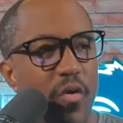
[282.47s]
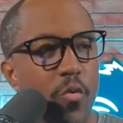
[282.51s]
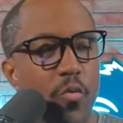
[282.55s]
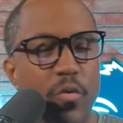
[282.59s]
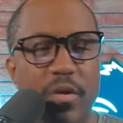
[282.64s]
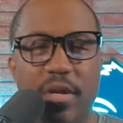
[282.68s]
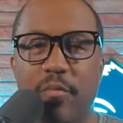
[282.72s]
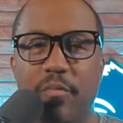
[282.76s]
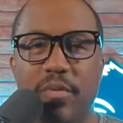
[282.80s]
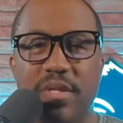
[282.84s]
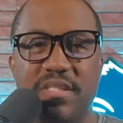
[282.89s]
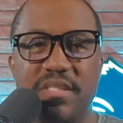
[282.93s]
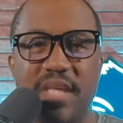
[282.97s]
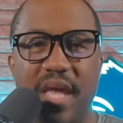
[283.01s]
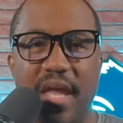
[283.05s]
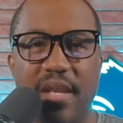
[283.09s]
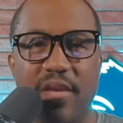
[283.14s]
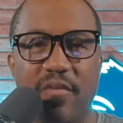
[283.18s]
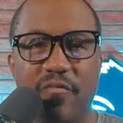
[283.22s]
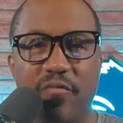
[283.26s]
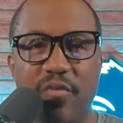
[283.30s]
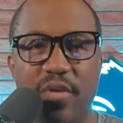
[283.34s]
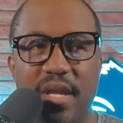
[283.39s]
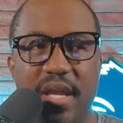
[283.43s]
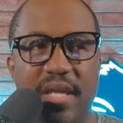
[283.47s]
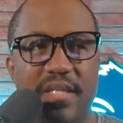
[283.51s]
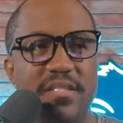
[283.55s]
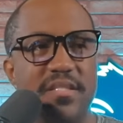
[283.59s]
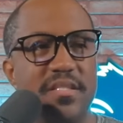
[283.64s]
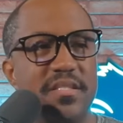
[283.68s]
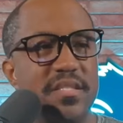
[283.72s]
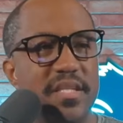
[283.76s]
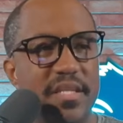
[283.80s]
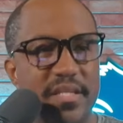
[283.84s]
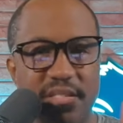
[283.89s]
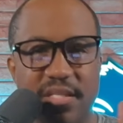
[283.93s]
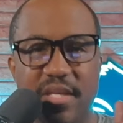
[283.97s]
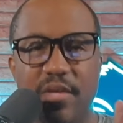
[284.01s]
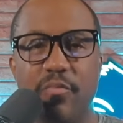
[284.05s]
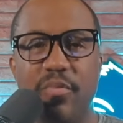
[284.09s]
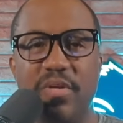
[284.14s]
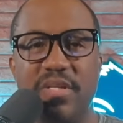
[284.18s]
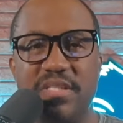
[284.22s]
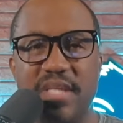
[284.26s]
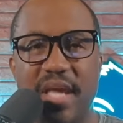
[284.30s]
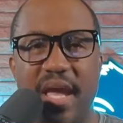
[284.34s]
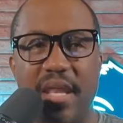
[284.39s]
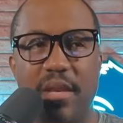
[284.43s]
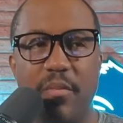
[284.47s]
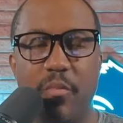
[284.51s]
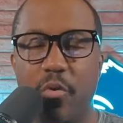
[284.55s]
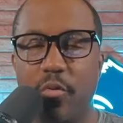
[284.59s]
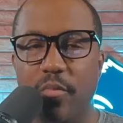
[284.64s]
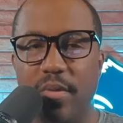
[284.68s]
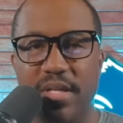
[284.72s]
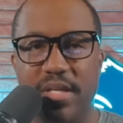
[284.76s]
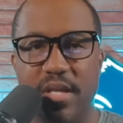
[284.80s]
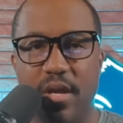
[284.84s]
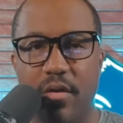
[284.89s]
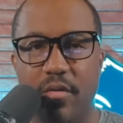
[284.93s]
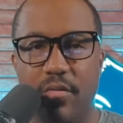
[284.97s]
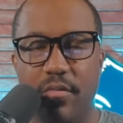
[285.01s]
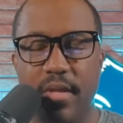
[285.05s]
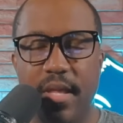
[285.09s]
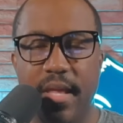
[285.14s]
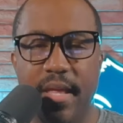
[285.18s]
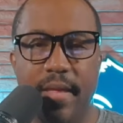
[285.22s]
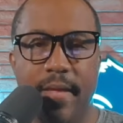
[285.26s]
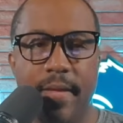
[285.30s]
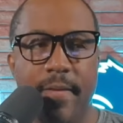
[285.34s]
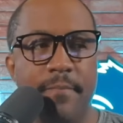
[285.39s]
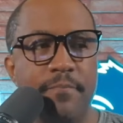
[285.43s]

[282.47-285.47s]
Who can we sign in free agency? Then we sign them or we don't.